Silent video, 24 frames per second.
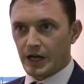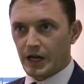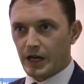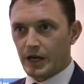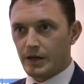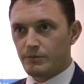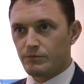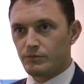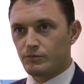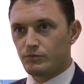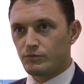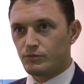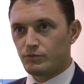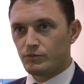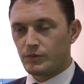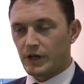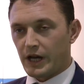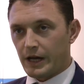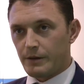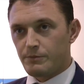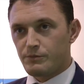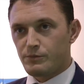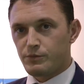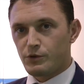
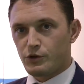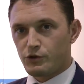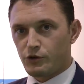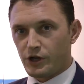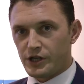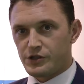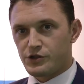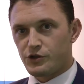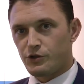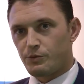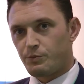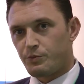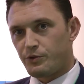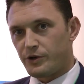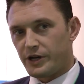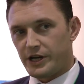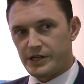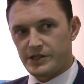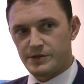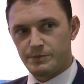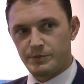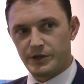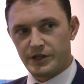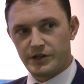I'm quite
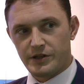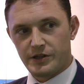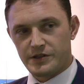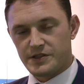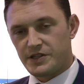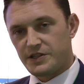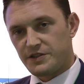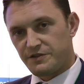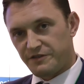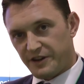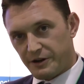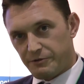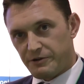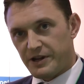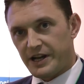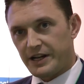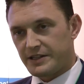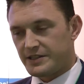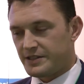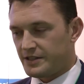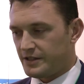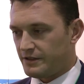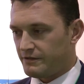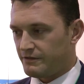surprised because it's very
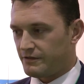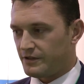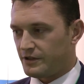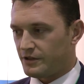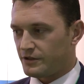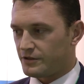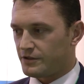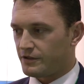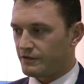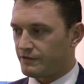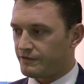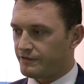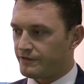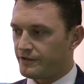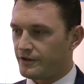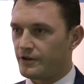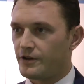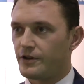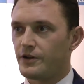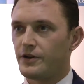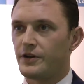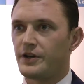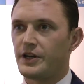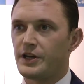active, a lot of
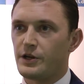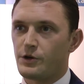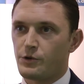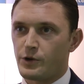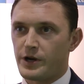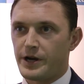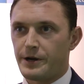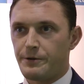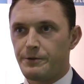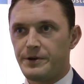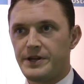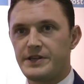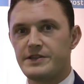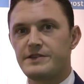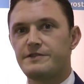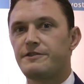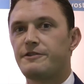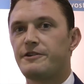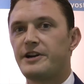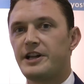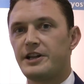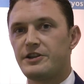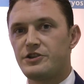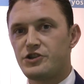inquiries
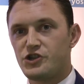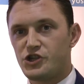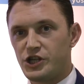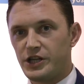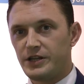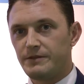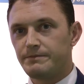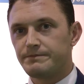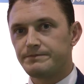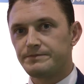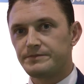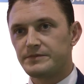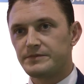for LNG.